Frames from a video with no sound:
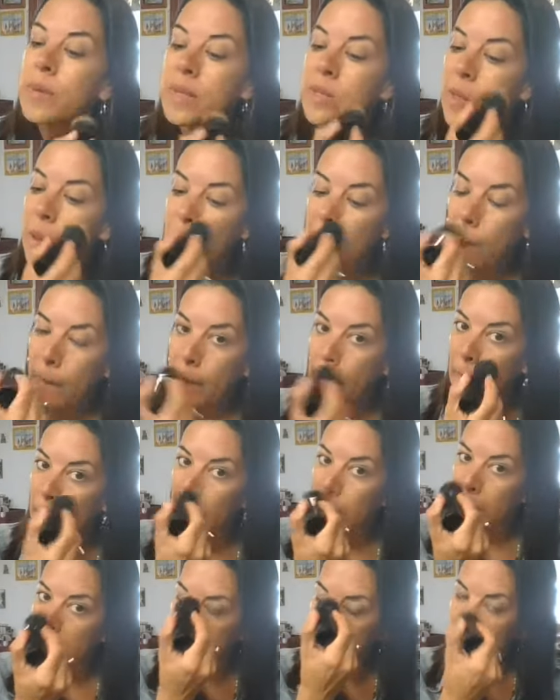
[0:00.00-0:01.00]
some
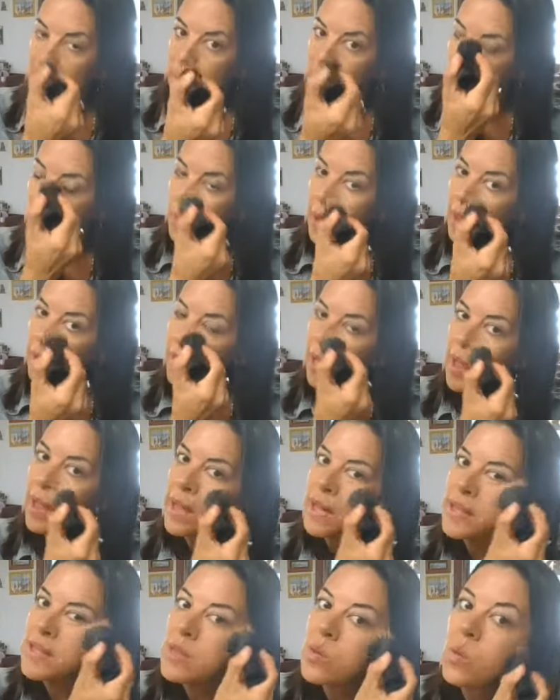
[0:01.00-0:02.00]
of my
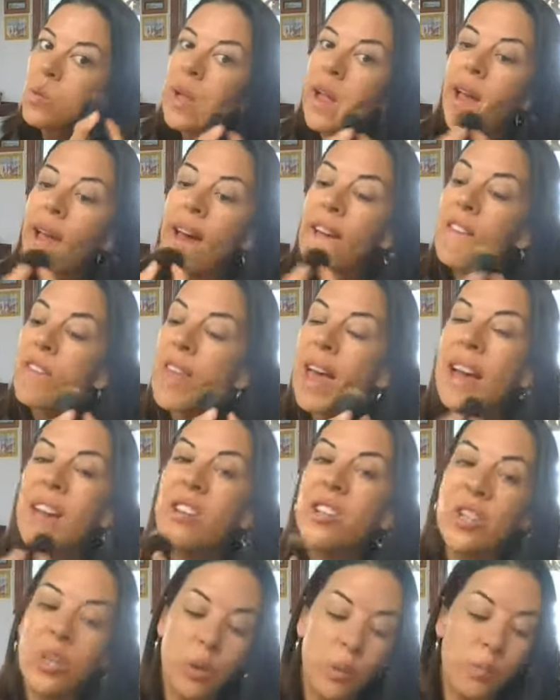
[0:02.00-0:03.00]
clients will have
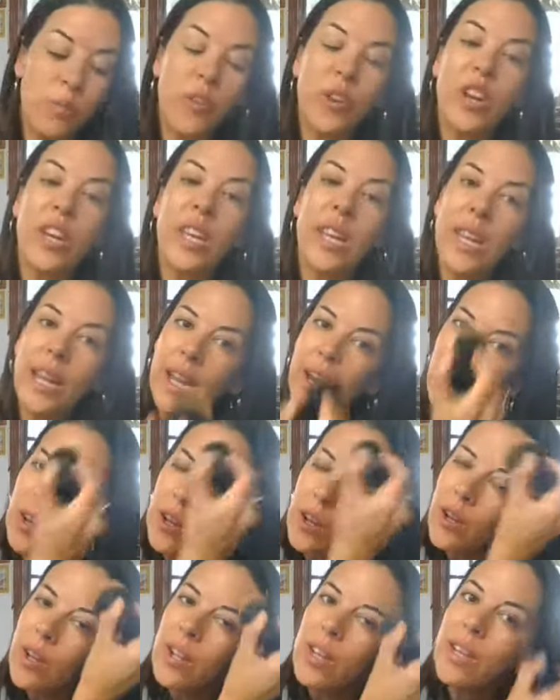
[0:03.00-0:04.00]
that tube for a
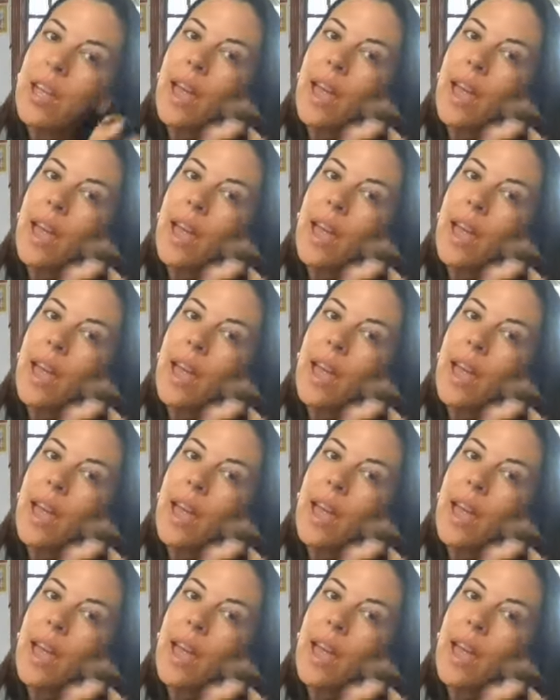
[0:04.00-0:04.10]
year.